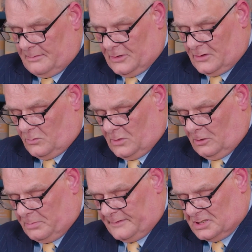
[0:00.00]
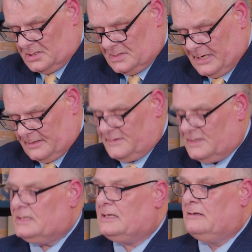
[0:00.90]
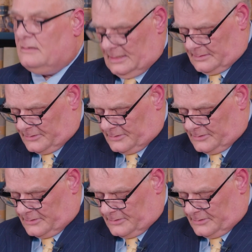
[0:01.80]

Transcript: but the will provisions benefited only the